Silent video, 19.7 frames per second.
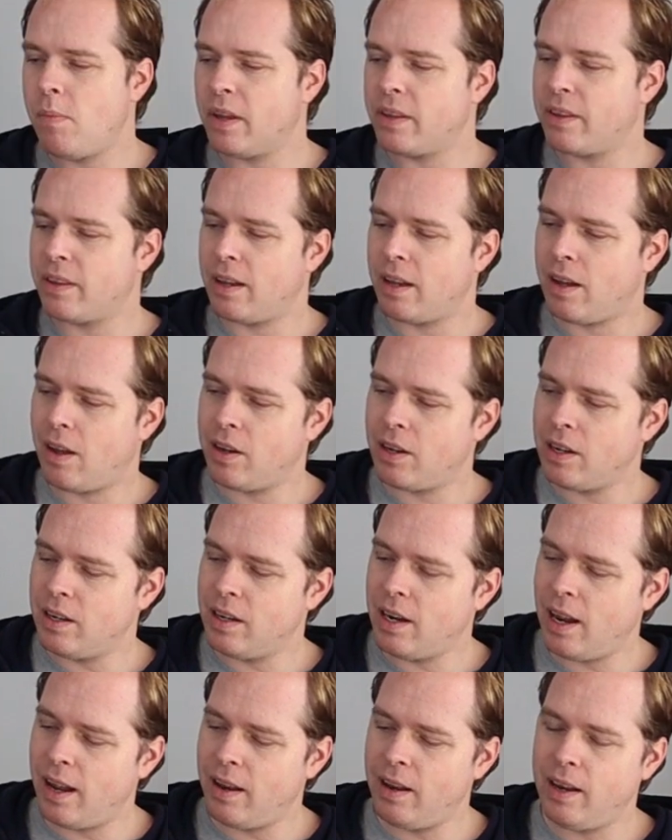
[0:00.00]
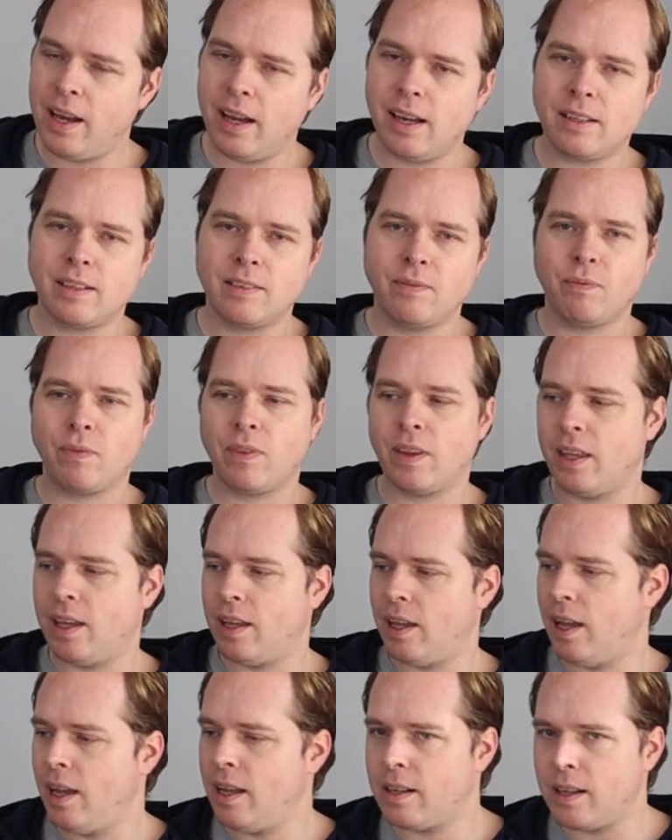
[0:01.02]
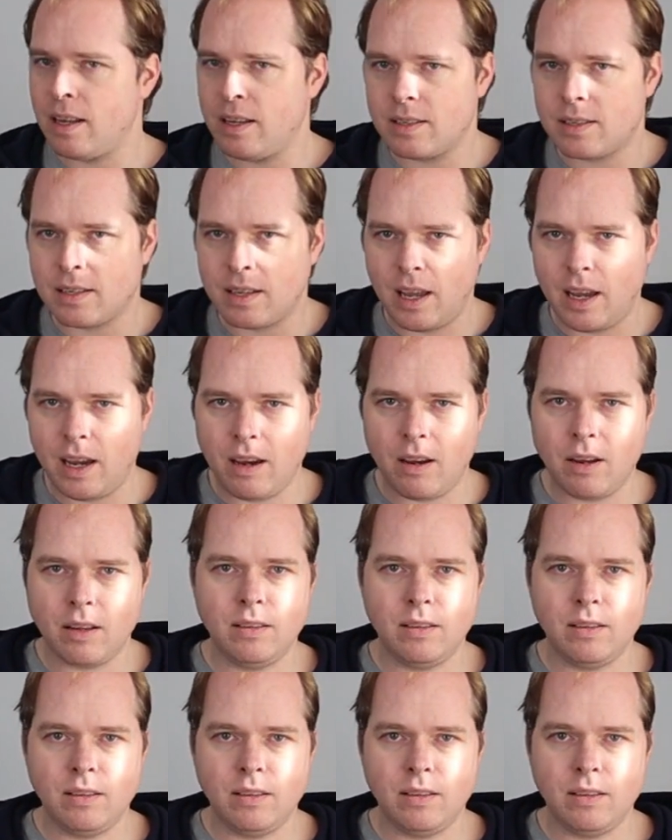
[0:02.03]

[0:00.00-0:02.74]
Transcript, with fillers: but other than that, it is a